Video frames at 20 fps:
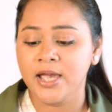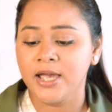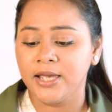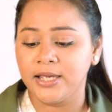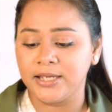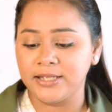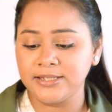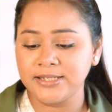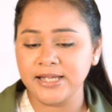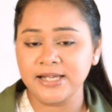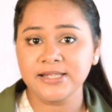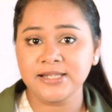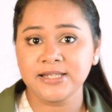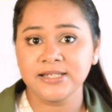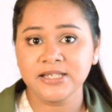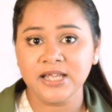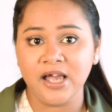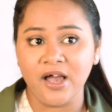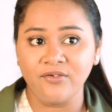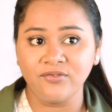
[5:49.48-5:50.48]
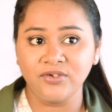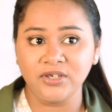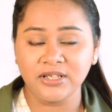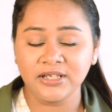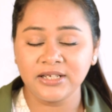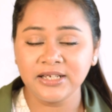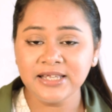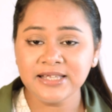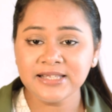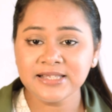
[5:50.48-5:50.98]
it doesn't have any
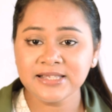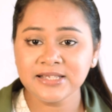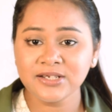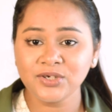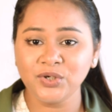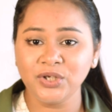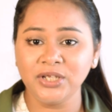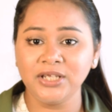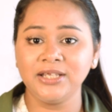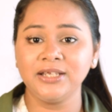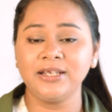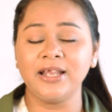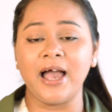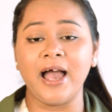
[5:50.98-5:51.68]
glycerin,